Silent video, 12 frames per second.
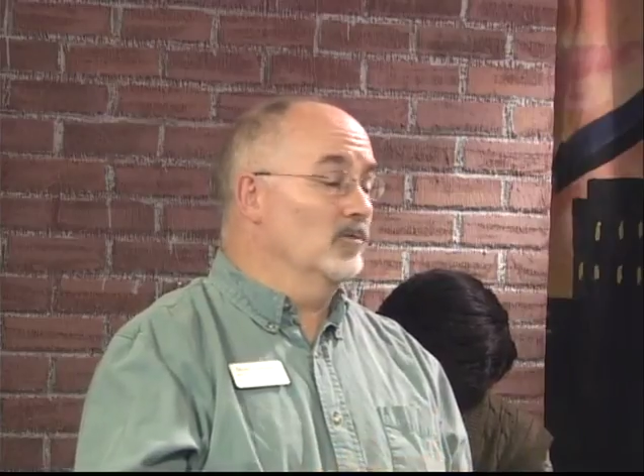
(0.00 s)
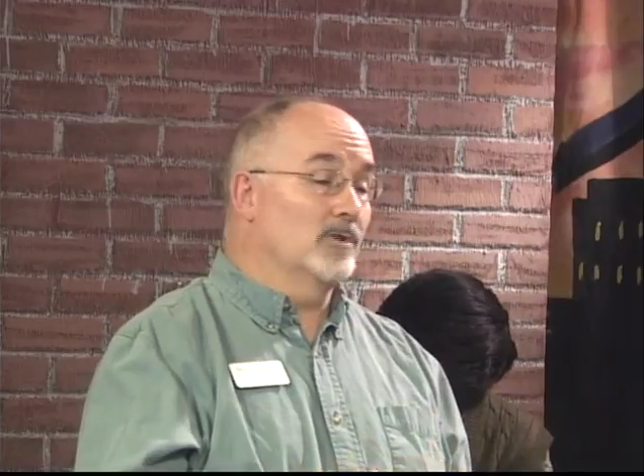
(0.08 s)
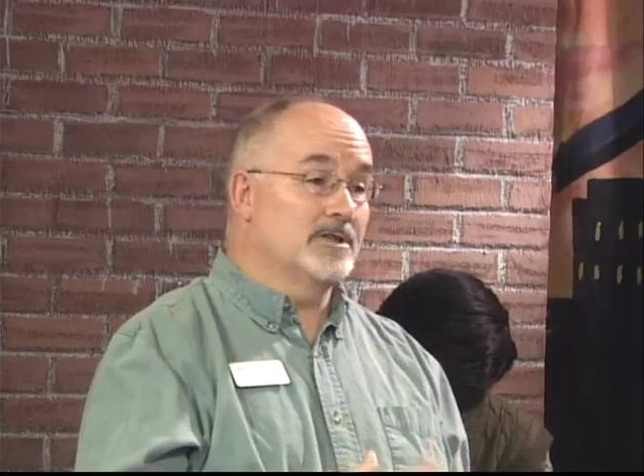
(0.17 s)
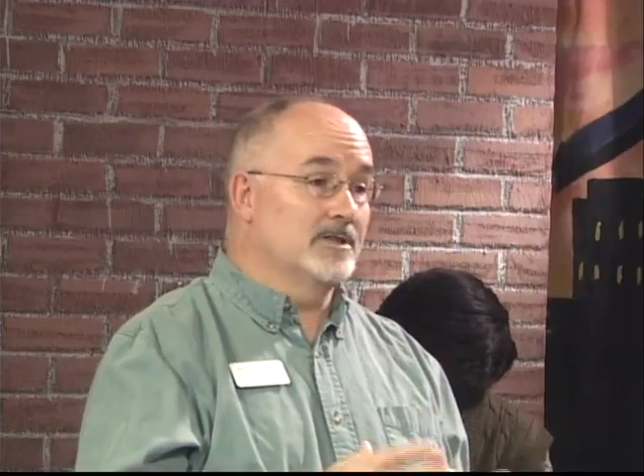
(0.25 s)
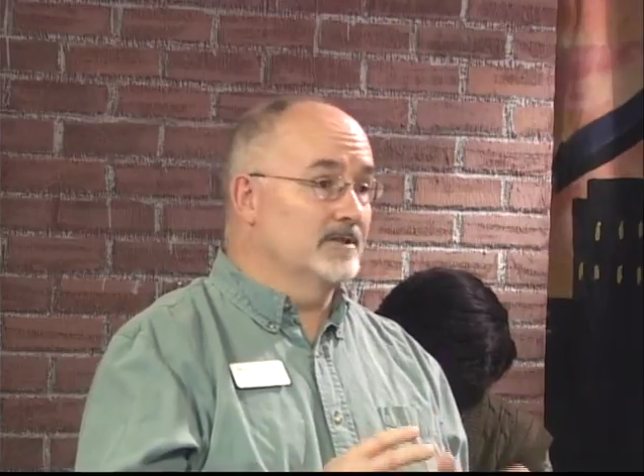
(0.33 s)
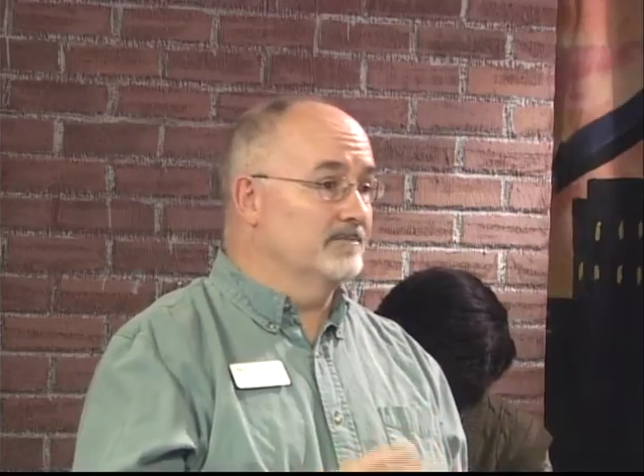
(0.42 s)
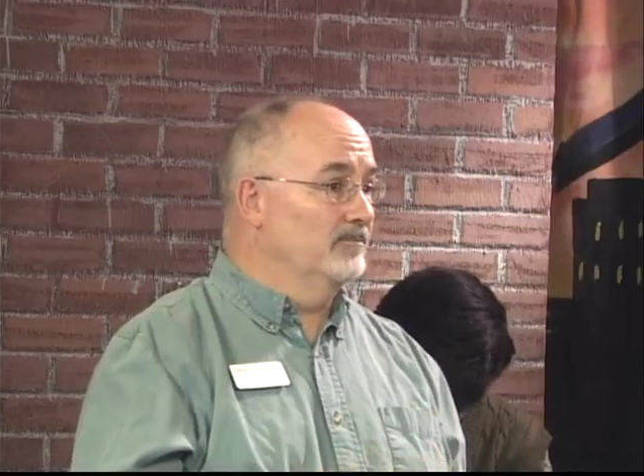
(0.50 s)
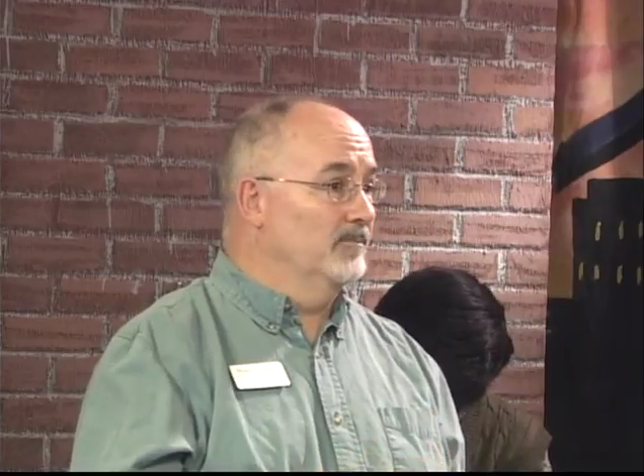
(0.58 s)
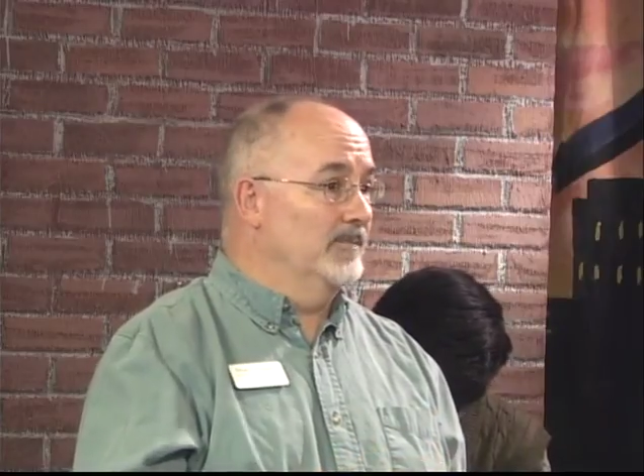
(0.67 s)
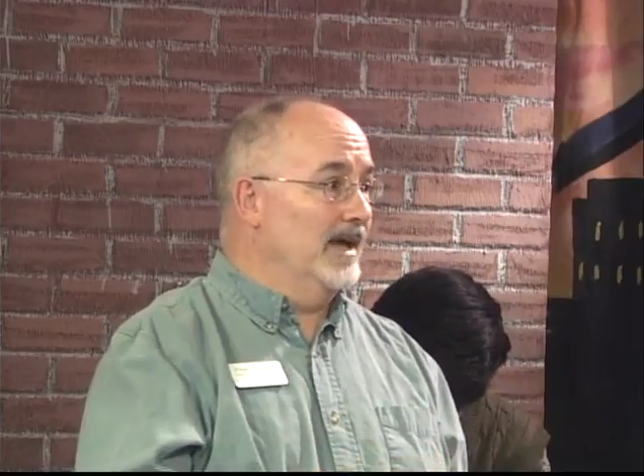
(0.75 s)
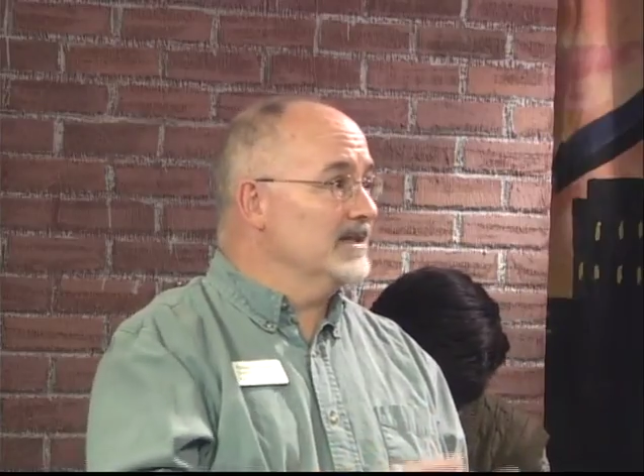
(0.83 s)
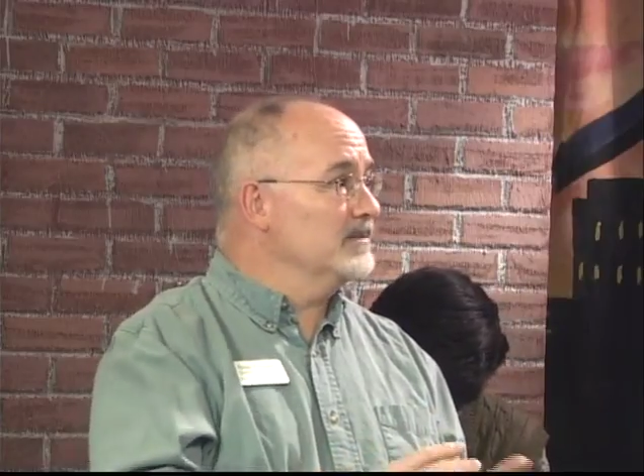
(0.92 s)
which is
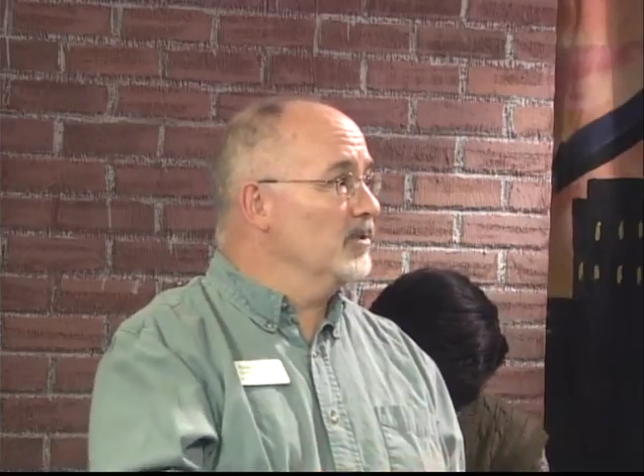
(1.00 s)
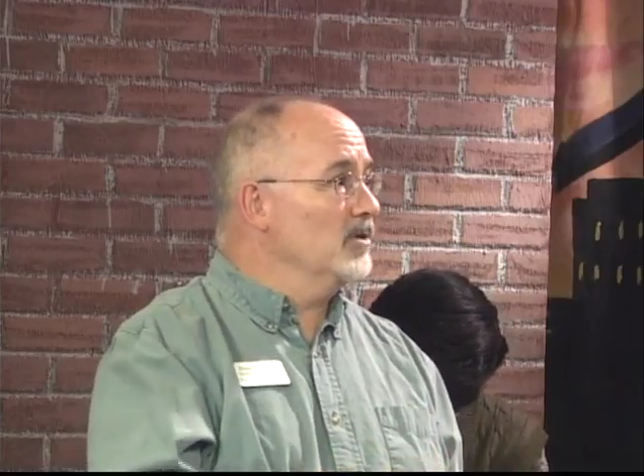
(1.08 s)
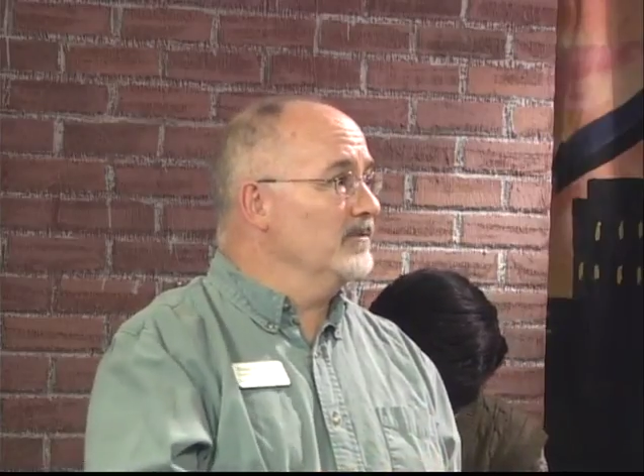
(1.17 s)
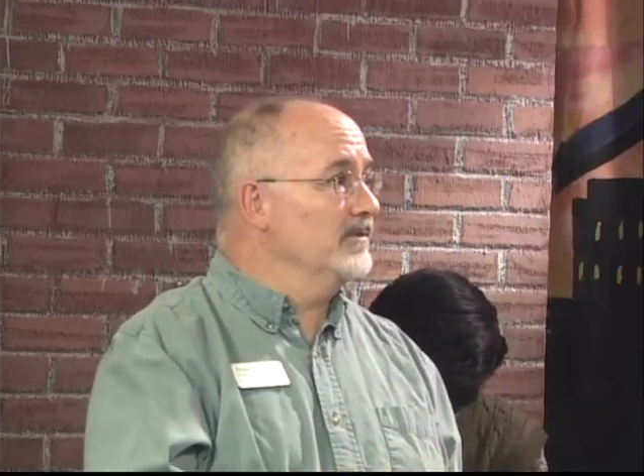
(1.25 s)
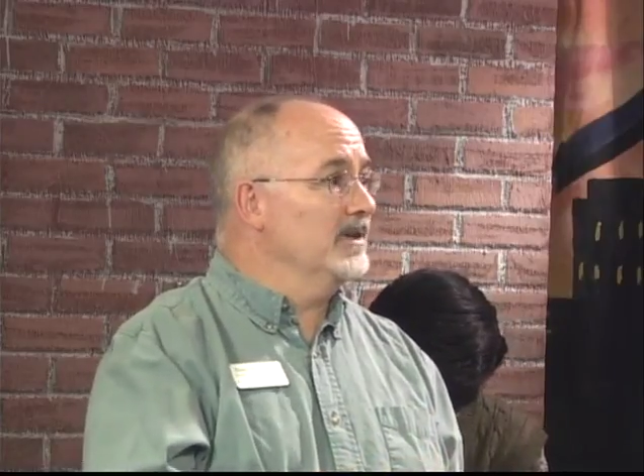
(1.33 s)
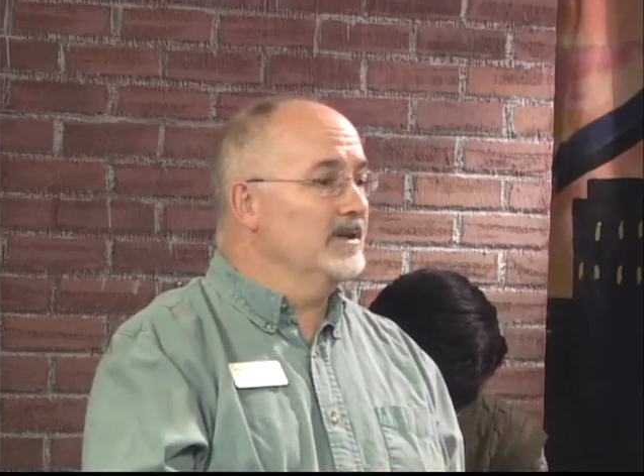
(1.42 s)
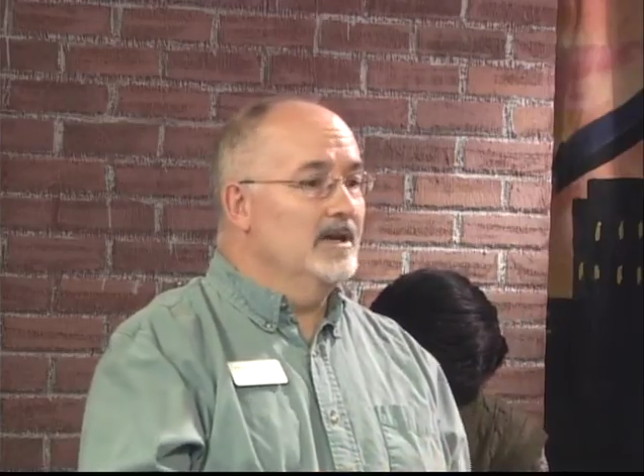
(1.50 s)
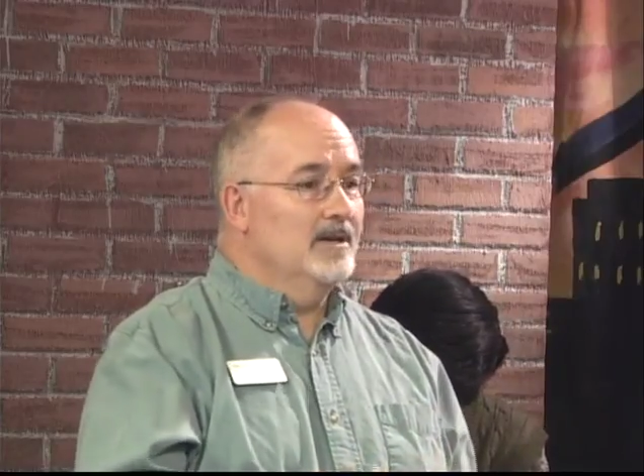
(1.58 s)
that's perfect.